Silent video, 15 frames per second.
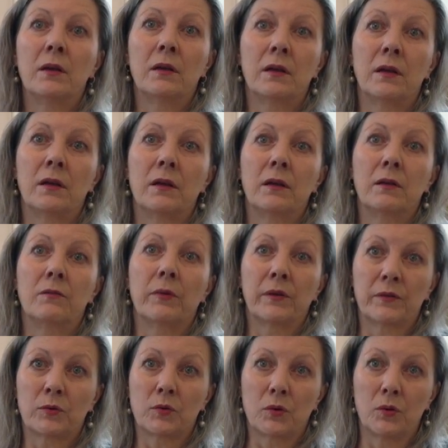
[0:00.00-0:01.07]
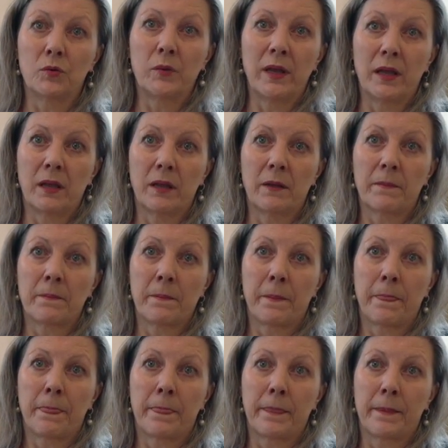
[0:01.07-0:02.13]
uh, was growing.
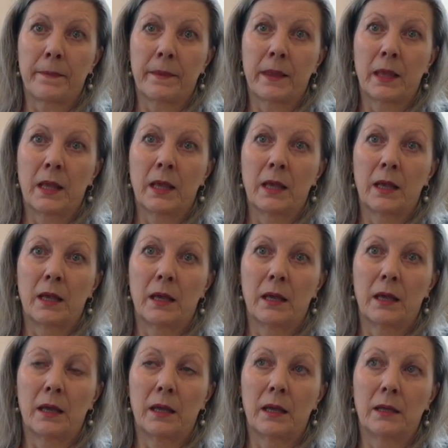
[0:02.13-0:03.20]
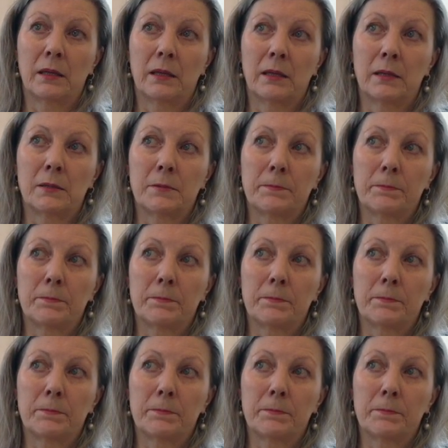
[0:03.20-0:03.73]
And